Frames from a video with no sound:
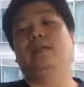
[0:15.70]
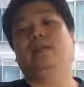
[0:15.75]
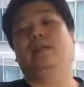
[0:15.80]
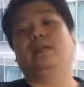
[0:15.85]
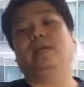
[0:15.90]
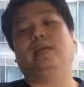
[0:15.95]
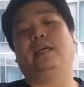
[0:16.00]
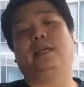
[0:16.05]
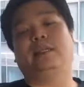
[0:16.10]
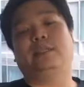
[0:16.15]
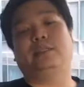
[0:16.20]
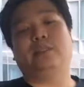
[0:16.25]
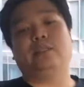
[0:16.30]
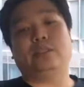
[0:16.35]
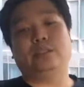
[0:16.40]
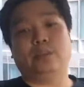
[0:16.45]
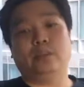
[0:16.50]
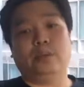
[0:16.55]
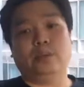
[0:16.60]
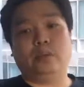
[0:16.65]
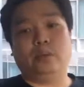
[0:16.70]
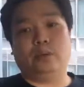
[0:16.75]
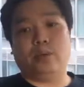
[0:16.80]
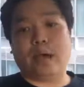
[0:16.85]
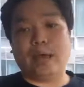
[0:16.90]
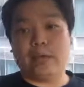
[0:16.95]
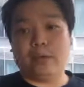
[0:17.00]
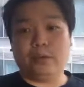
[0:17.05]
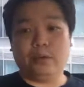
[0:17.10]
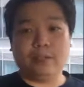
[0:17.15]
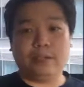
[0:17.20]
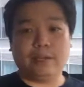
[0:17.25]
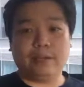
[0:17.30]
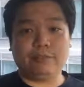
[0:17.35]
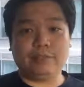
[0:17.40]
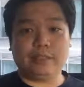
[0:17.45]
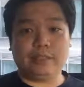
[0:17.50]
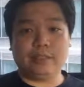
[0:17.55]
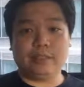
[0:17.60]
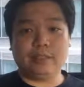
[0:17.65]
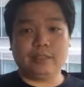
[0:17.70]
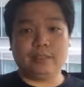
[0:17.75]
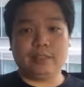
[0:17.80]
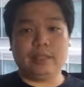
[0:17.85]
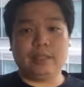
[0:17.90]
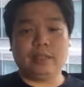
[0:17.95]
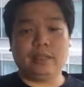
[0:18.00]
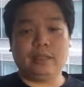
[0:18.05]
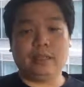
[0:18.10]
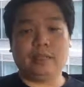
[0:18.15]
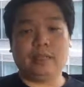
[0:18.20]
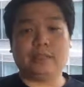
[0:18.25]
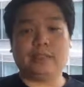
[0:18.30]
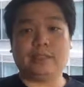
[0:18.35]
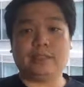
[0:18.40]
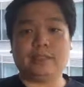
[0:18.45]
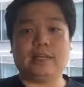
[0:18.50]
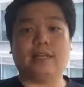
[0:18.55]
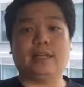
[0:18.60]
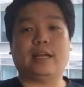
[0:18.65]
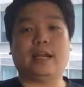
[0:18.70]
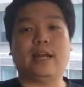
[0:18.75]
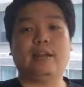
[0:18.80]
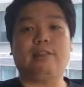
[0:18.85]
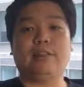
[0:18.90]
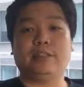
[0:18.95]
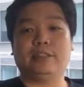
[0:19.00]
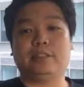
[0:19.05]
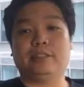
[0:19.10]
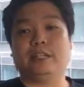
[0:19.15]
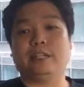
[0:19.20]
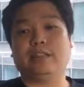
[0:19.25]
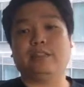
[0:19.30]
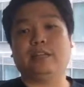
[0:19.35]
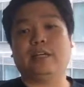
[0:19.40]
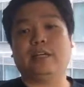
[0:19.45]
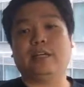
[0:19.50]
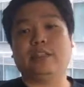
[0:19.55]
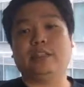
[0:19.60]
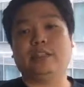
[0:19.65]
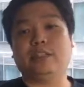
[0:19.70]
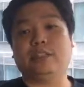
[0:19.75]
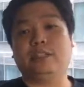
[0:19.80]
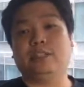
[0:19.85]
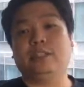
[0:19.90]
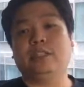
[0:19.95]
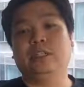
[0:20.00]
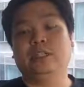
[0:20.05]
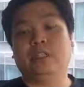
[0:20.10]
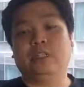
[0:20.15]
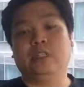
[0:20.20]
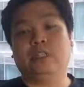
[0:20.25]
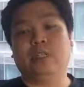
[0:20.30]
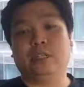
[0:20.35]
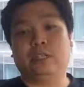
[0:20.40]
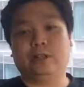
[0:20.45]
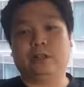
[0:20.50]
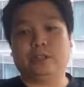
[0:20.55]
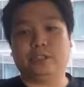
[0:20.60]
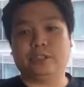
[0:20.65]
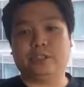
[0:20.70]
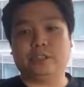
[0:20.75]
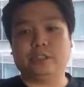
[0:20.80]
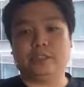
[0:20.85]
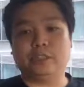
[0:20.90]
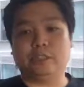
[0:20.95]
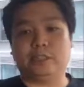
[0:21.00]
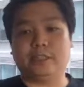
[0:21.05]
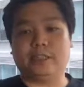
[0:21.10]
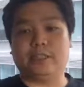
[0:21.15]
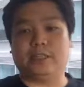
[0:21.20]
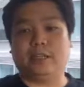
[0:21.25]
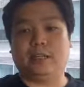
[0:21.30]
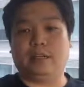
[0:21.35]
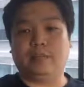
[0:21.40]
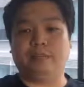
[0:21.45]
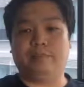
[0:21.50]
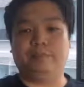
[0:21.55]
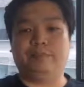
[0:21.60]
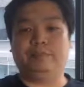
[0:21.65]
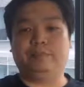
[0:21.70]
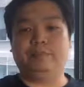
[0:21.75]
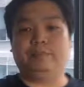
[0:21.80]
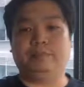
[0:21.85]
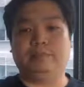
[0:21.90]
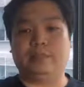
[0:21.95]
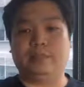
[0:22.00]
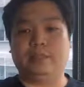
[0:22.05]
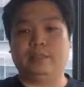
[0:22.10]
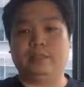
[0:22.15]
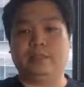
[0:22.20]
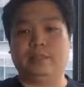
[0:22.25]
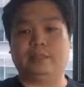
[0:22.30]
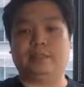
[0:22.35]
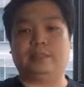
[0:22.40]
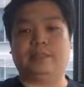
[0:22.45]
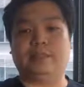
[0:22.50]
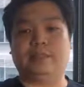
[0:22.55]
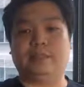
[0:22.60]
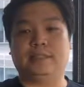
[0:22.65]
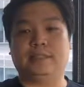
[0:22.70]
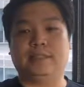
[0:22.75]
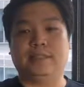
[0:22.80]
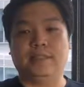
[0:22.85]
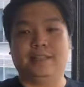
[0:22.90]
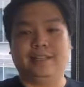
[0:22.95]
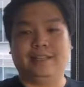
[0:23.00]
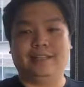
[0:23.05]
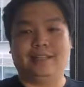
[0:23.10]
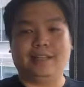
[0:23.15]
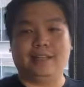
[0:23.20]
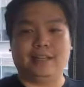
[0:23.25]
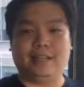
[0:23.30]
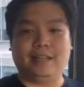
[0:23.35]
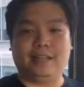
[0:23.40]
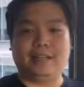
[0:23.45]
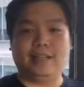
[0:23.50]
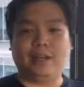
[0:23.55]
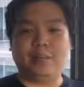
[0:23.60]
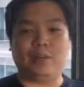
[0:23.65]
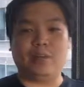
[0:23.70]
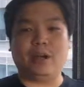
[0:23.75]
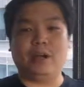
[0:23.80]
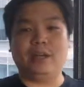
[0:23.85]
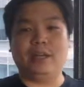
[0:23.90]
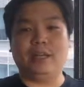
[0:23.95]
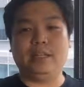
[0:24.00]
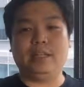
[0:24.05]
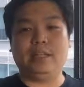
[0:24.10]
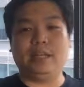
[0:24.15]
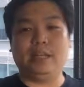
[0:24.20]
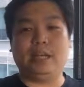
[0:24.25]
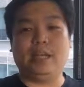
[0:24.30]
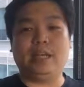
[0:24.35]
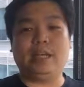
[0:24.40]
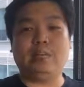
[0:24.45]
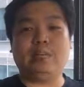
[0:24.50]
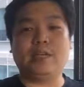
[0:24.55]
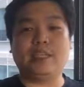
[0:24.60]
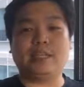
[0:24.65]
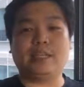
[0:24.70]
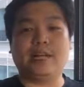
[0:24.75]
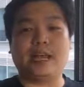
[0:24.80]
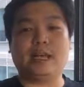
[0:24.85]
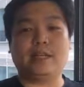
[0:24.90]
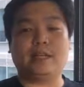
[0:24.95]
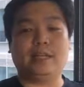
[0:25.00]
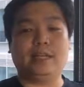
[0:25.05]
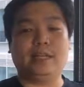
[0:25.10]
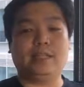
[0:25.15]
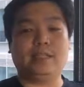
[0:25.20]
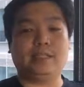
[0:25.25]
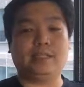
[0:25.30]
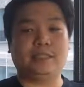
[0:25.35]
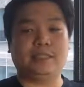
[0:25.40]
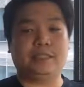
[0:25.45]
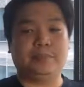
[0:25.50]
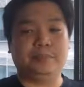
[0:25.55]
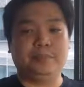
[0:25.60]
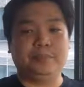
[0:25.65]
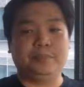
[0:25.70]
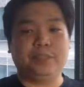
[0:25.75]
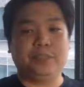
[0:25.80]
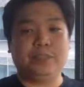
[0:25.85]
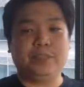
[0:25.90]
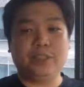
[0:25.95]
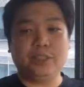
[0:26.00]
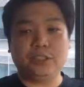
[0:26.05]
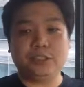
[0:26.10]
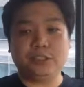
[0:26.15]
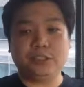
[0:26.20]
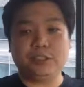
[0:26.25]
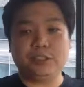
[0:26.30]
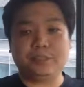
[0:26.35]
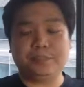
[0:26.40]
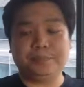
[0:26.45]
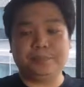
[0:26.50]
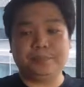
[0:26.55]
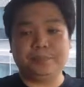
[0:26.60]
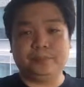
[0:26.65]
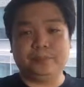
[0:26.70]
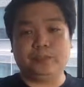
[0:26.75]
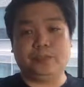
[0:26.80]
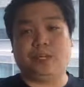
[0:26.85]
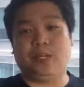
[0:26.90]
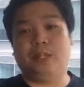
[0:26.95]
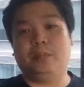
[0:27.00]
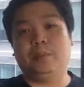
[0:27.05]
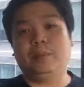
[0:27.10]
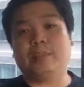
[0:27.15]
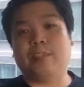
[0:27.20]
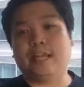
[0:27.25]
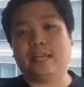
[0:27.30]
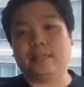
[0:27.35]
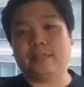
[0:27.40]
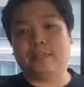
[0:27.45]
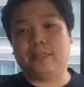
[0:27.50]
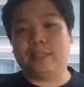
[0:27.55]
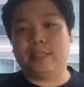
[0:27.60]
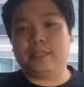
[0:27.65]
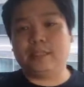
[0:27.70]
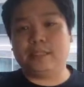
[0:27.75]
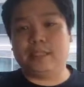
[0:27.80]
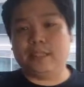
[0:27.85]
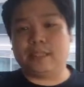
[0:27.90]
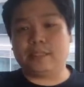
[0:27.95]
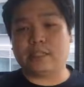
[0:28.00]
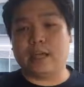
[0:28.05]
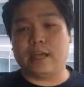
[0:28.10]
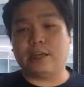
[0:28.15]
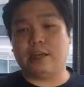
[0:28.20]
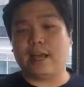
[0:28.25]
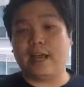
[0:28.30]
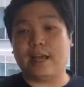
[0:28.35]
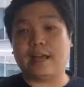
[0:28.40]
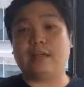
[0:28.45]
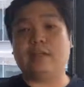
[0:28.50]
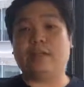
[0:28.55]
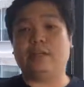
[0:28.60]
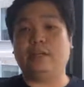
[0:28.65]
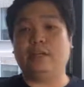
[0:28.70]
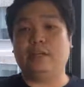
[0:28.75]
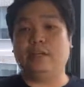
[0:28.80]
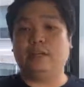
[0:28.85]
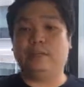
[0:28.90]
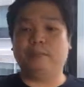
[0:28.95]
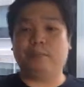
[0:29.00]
And so I don't have a guest today. Instead, I will try to answer the questions myself. Yes. And I'm wearing the AWS Hack Days t-shirt. So AWS Hack Days is our hackathon.